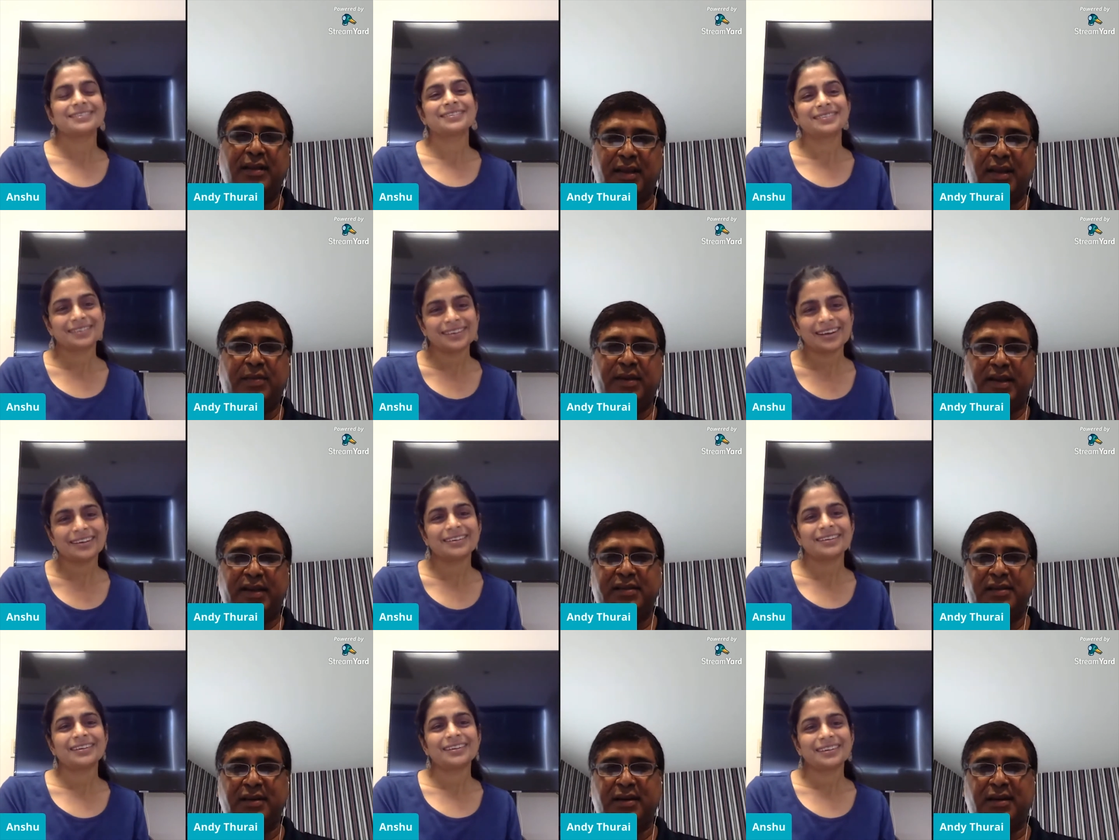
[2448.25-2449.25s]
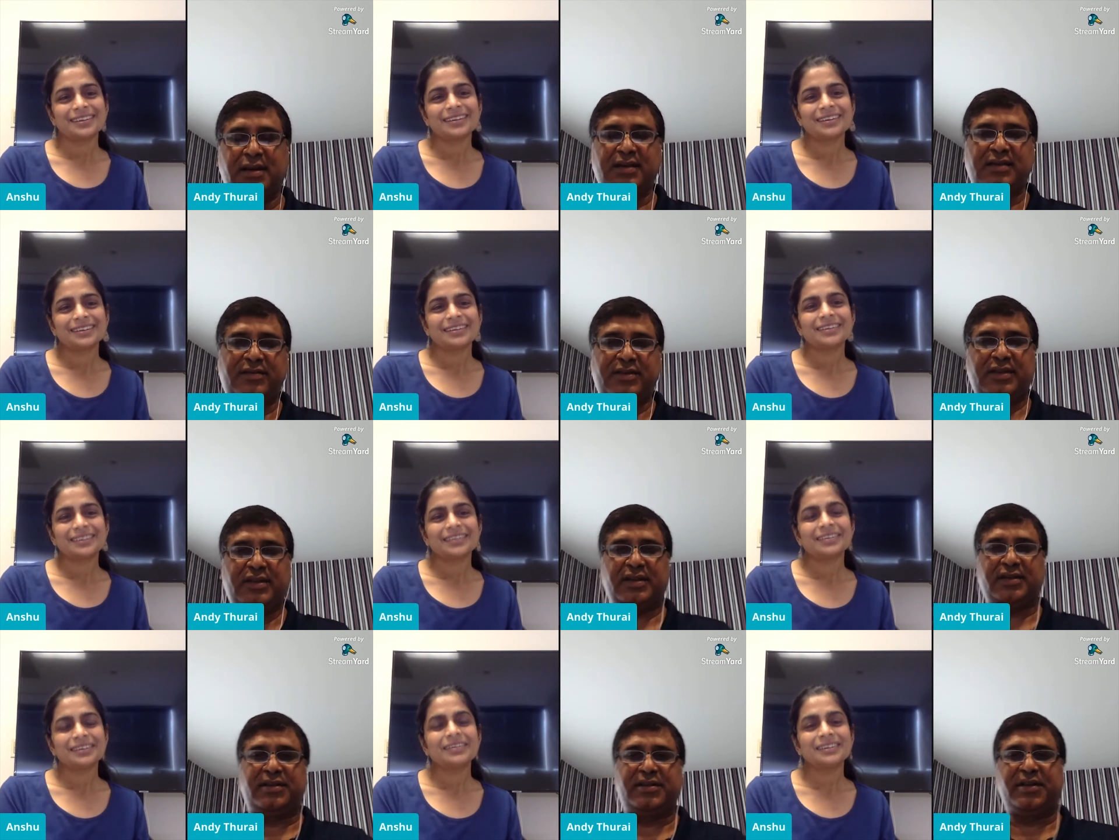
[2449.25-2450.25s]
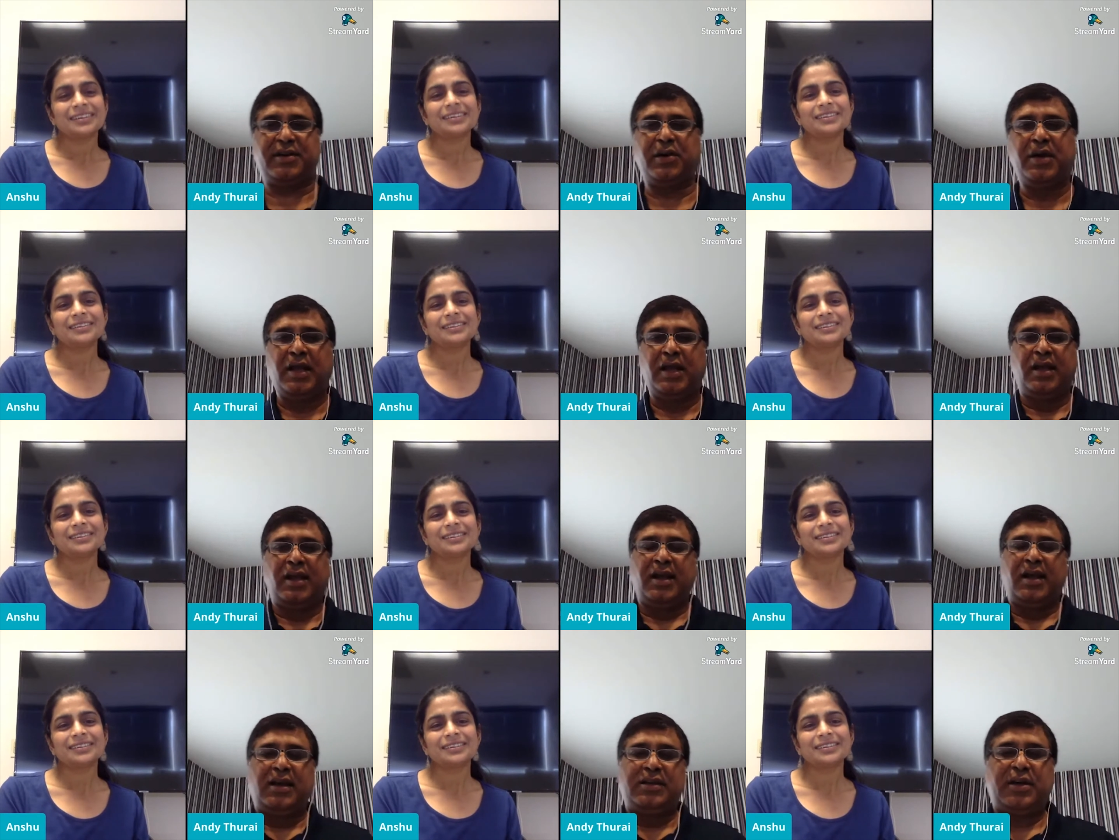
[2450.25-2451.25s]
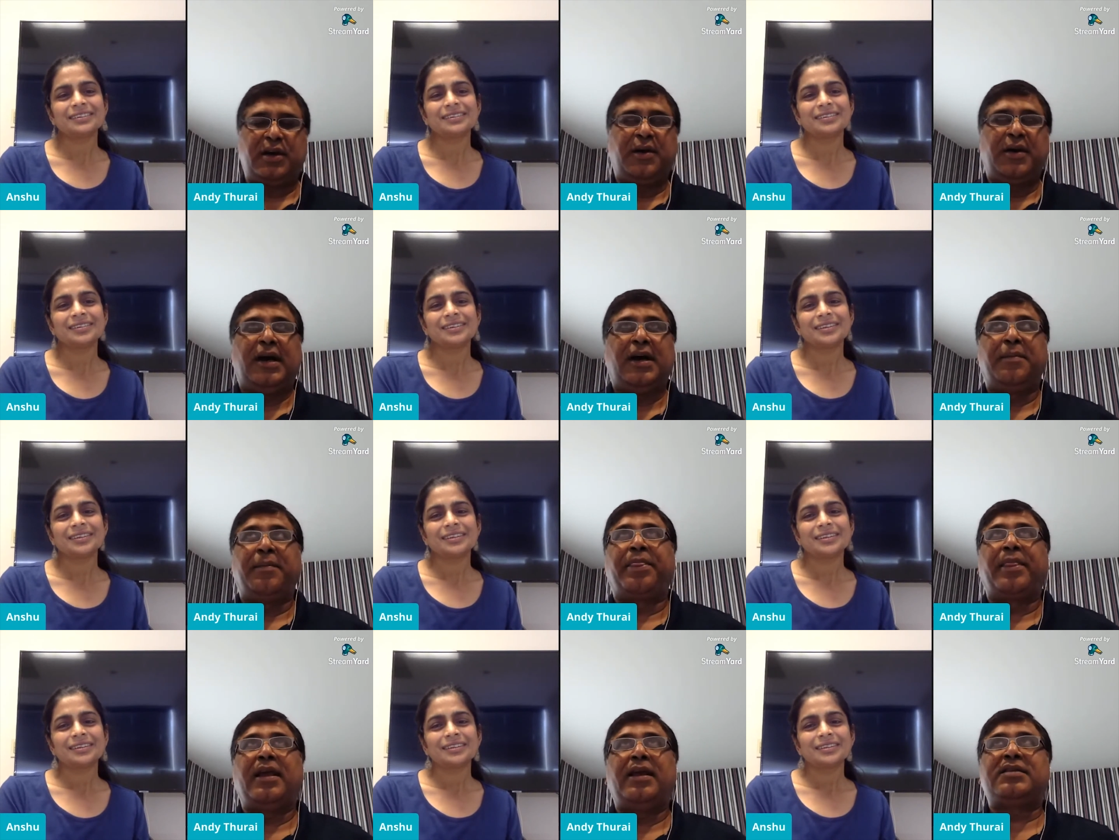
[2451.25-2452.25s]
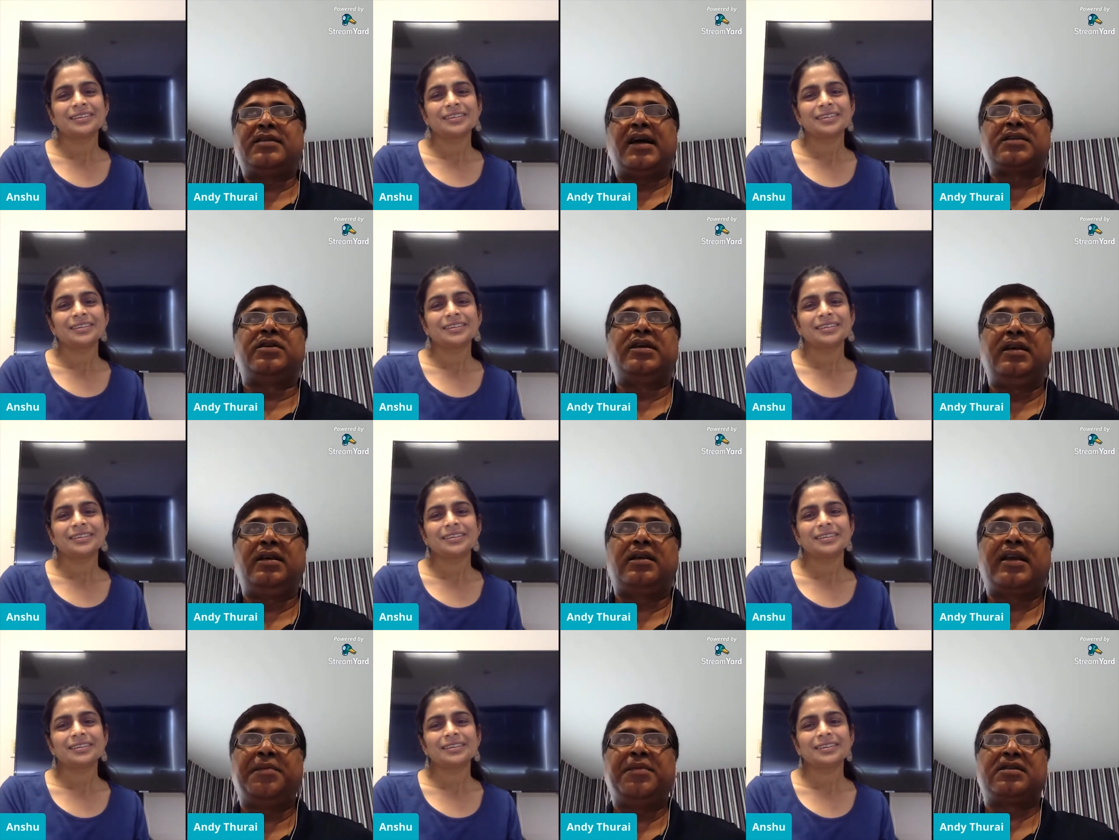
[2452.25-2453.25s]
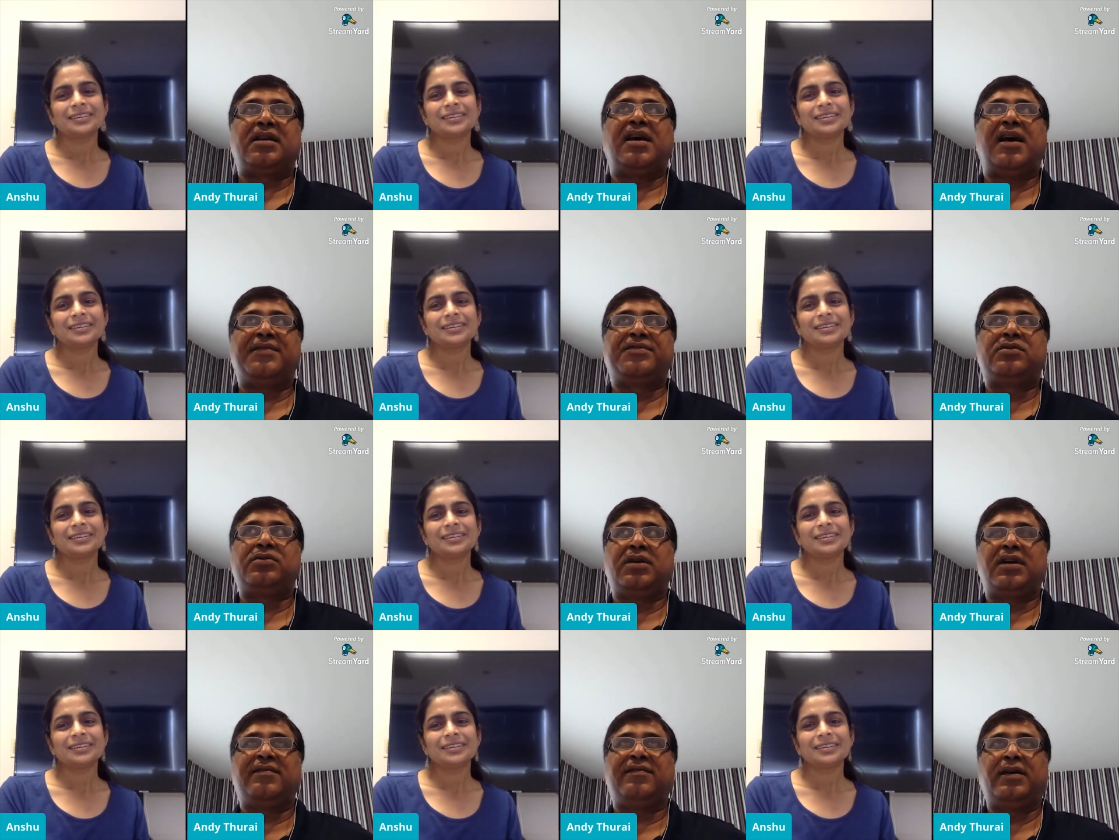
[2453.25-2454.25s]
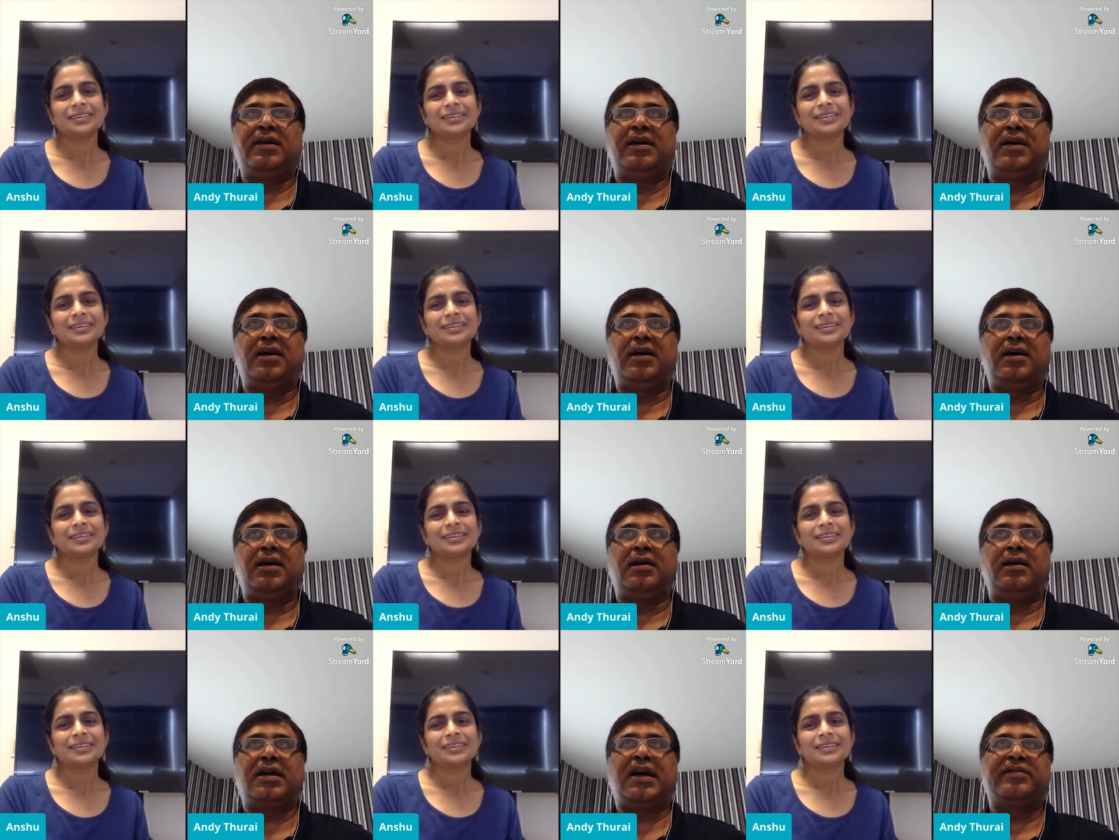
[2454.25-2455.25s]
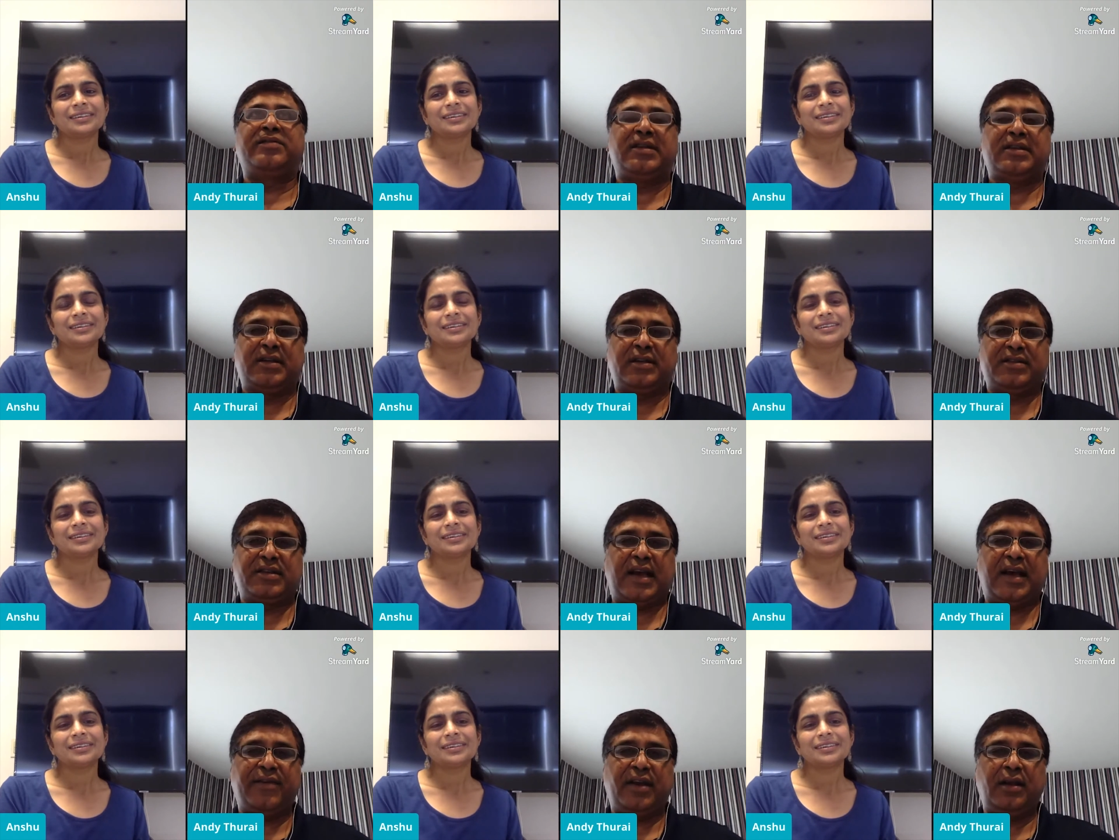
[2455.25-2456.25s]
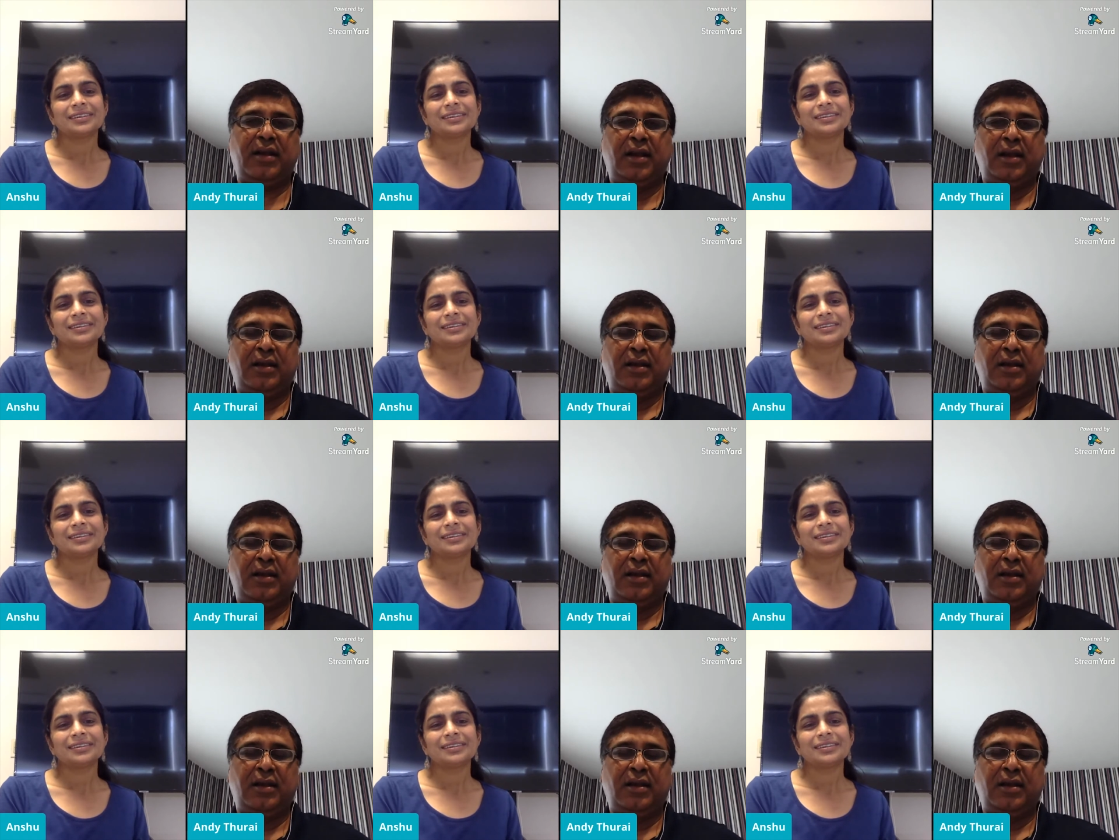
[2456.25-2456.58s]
Speaker 1: the application uh, cost infrastructure. structure. So, so um, it's actually came as an offshoot of a uh, conversation I was having.